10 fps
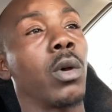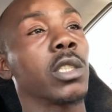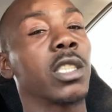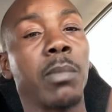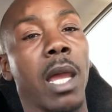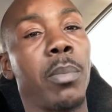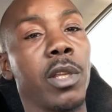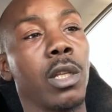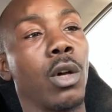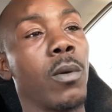one. Just my
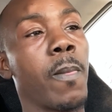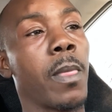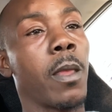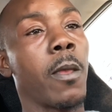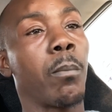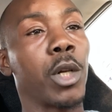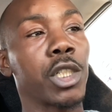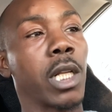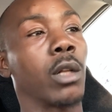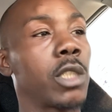opinion, though. But
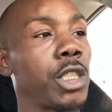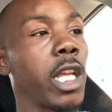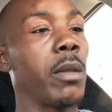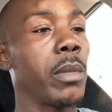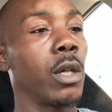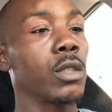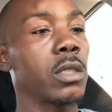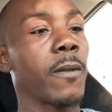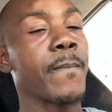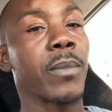shout out to JAE
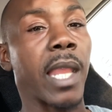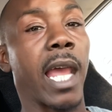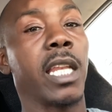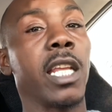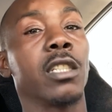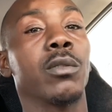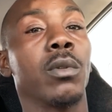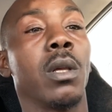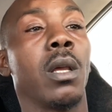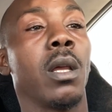MILLZ. And his
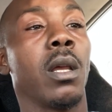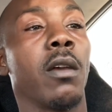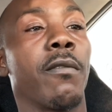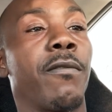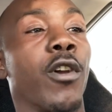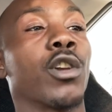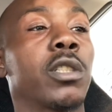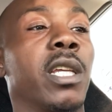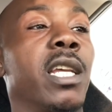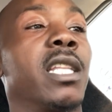
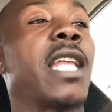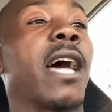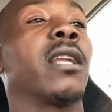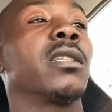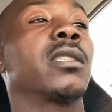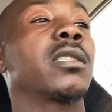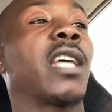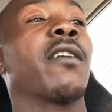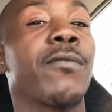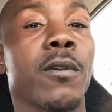verse in that
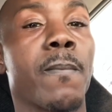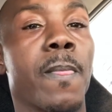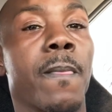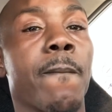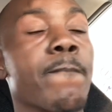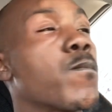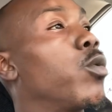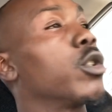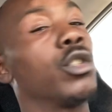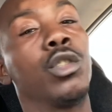cipher
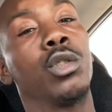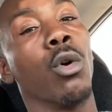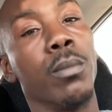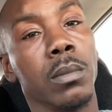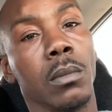was dope.